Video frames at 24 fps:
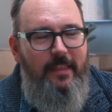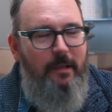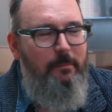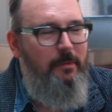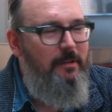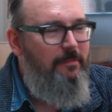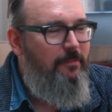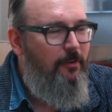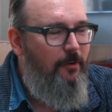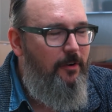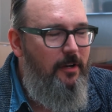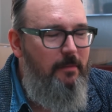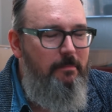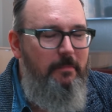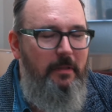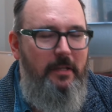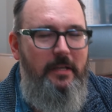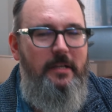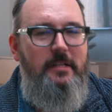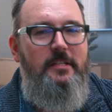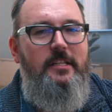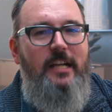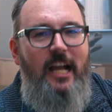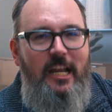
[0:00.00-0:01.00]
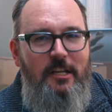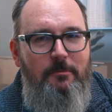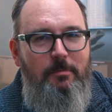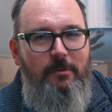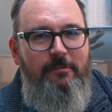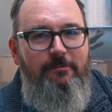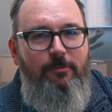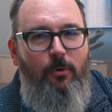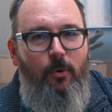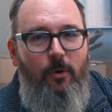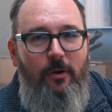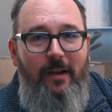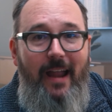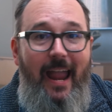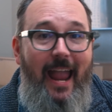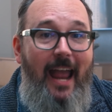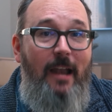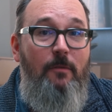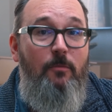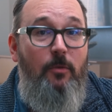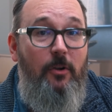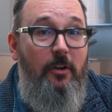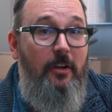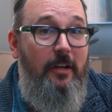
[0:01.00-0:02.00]
that we've heard a million times before
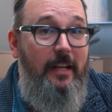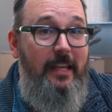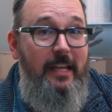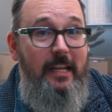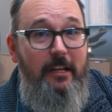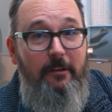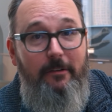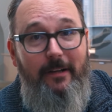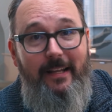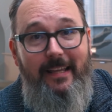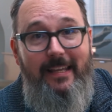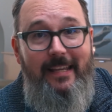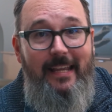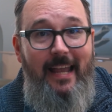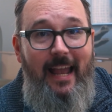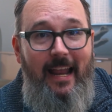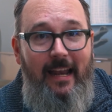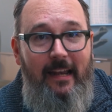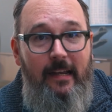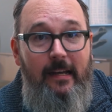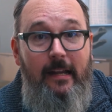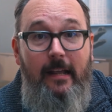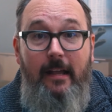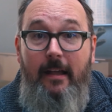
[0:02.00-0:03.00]
and we're gonna hear it again.